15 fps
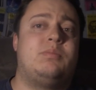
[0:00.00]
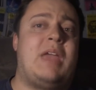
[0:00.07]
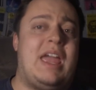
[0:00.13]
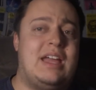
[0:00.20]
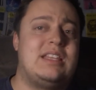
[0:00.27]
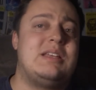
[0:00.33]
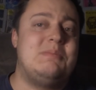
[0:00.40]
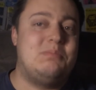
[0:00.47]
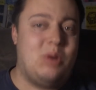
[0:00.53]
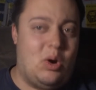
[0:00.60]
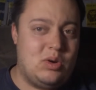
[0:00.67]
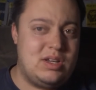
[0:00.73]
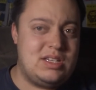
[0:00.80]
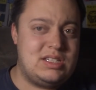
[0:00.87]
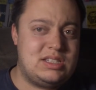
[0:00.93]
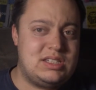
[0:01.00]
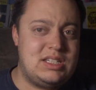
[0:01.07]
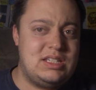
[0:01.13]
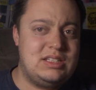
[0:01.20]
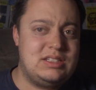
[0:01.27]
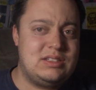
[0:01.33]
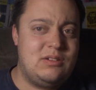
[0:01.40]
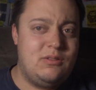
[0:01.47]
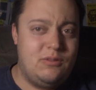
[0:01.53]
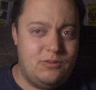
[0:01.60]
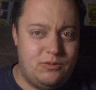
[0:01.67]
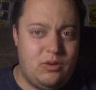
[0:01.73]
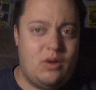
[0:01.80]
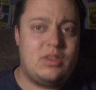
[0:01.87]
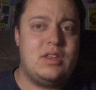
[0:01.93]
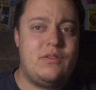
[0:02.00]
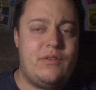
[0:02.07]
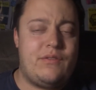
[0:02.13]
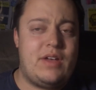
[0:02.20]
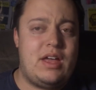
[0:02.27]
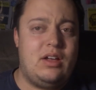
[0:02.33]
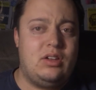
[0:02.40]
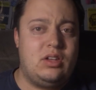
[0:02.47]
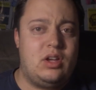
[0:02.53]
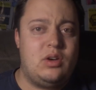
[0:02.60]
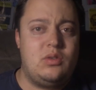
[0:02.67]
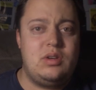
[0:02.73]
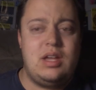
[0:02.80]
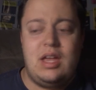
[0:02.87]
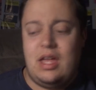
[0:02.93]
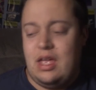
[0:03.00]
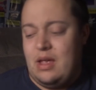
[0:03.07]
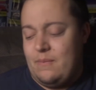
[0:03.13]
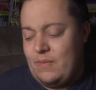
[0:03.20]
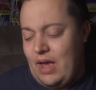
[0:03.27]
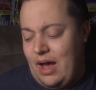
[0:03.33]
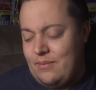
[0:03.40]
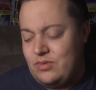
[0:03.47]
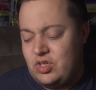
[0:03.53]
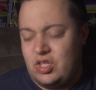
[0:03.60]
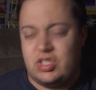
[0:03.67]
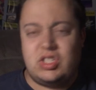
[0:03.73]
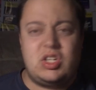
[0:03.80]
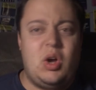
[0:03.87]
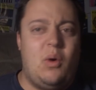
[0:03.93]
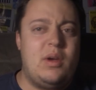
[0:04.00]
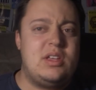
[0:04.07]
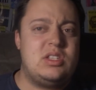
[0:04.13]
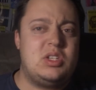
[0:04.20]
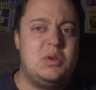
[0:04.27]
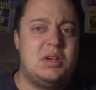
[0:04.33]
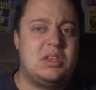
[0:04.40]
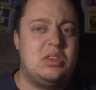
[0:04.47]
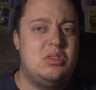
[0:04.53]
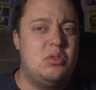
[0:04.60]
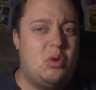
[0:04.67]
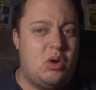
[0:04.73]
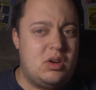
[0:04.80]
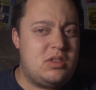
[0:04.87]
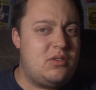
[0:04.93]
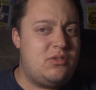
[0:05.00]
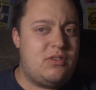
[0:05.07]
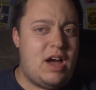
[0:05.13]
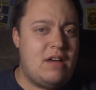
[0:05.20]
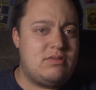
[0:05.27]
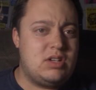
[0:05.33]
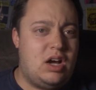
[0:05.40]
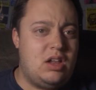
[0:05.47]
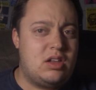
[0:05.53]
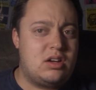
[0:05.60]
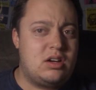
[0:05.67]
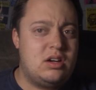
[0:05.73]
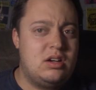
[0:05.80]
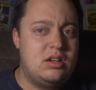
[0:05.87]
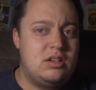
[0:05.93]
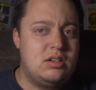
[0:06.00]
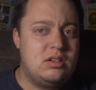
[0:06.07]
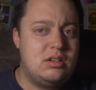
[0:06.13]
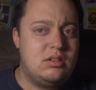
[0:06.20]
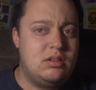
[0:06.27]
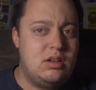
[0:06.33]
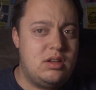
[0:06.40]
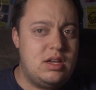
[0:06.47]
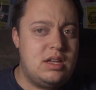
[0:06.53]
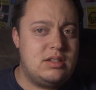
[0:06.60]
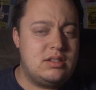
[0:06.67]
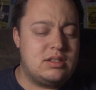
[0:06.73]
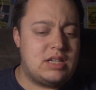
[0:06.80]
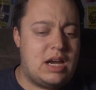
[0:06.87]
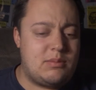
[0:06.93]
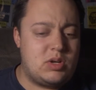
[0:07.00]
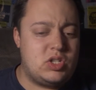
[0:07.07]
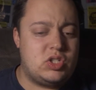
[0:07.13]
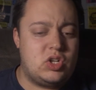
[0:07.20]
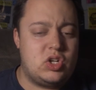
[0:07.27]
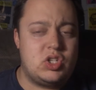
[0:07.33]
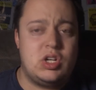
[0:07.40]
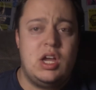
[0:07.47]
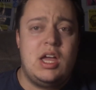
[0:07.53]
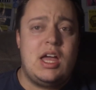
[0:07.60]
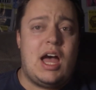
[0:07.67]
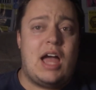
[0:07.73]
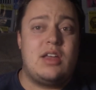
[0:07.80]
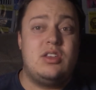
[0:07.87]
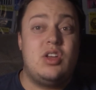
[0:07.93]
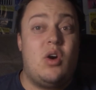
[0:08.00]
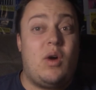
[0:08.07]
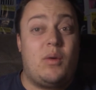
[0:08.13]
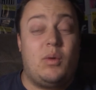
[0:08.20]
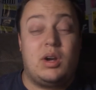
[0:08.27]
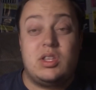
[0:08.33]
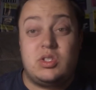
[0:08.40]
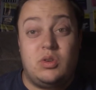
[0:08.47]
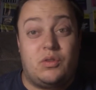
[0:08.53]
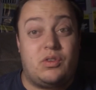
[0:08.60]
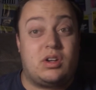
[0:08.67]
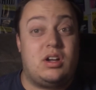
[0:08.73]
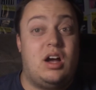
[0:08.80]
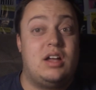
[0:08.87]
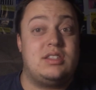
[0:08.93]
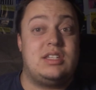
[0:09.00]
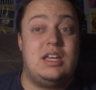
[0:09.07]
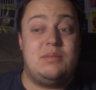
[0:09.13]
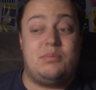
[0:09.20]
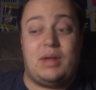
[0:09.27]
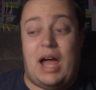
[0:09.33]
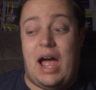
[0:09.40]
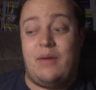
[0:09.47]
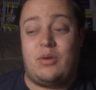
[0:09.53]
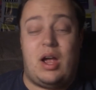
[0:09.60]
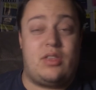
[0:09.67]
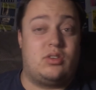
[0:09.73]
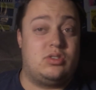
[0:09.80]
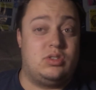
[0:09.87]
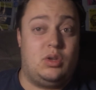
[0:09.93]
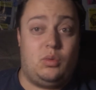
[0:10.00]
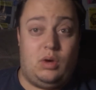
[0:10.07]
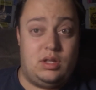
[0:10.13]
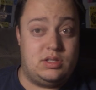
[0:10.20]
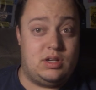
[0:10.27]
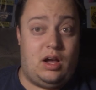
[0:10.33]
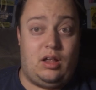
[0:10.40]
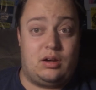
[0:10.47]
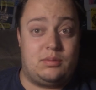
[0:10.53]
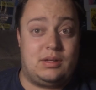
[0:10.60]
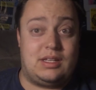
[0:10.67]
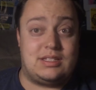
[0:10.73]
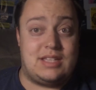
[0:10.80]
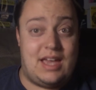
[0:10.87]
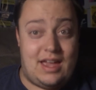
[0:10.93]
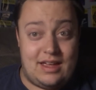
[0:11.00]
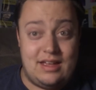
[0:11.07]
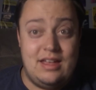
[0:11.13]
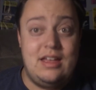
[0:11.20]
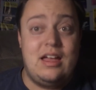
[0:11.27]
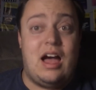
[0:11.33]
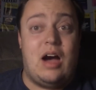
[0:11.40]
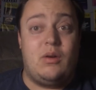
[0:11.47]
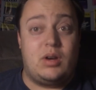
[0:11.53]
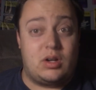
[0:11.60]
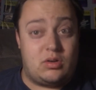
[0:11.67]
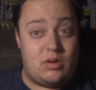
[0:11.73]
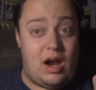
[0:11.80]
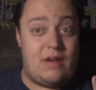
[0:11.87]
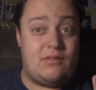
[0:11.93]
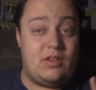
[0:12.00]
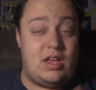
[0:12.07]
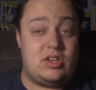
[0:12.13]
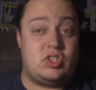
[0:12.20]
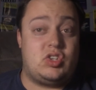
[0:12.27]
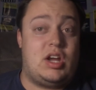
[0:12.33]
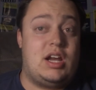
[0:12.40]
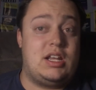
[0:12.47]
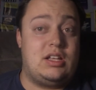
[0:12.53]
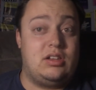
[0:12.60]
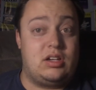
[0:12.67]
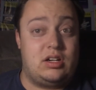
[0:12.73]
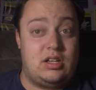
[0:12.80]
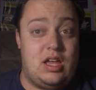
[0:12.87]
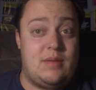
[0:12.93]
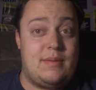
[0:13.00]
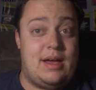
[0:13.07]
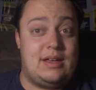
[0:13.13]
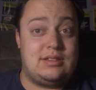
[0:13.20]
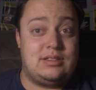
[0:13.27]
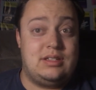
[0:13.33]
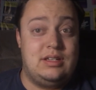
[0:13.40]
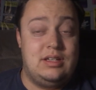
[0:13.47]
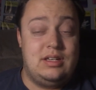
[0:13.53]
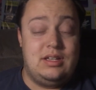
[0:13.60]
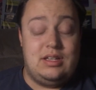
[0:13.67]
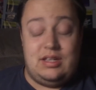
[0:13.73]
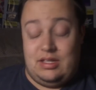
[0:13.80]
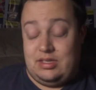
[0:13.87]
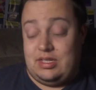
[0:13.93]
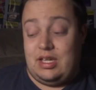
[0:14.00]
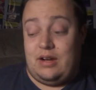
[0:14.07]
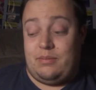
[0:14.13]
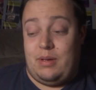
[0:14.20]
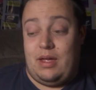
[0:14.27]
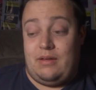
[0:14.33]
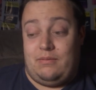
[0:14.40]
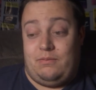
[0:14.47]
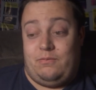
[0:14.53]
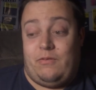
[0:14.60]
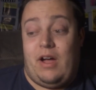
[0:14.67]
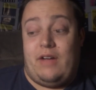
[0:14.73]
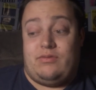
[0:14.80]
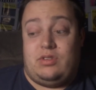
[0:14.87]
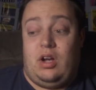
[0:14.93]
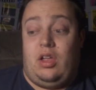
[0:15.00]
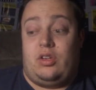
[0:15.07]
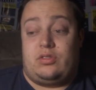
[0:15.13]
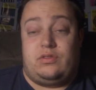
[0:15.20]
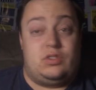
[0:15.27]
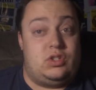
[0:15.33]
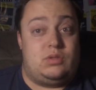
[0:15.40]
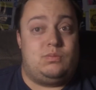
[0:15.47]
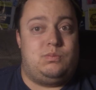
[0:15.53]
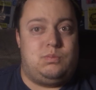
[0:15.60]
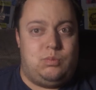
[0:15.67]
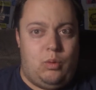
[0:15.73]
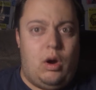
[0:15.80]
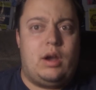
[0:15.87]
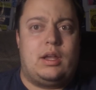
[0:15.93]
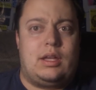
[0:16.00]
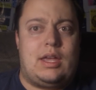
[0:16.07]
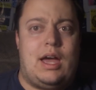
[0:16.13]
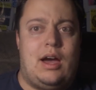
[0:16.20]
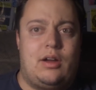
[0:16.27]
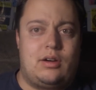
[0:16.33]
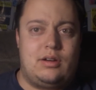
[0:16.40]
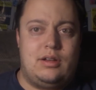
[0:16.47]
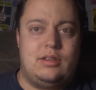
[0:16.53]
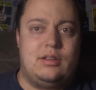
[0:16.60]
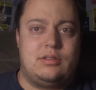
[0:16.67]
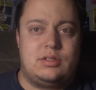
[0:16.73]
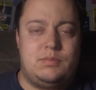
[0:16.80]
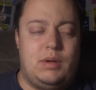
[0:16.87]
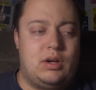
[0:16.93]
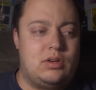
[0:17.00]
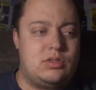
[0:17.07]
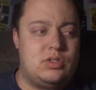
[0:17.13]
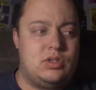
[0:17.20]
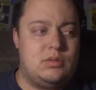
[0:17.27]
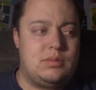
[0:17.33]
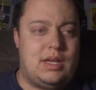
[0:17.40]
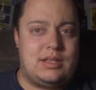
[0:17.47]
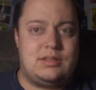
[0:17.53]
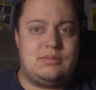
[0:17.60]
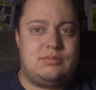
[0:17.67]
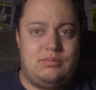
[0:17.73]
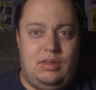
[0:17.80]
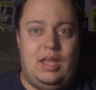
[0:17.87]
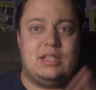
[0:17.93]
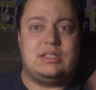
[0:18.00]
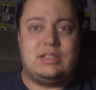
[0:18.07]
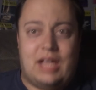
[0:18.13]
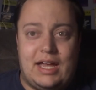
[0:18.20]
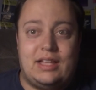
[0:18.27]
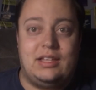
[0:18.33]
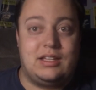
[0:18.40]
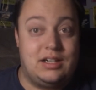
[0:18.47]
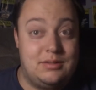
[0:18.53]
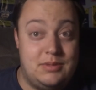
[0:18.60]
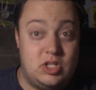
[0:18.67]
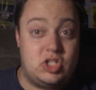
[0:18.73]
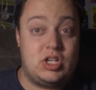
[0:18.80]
candy bonuses for the event alone, I'm just going to ignore the $5 in time research. I know I want to do it for content, but I'd rather do the $1 because, hey, I want to grind for that shiny Galarian Yamask instead of paying $5 for just 1 encounter in the Spiritomb that's less likely going to be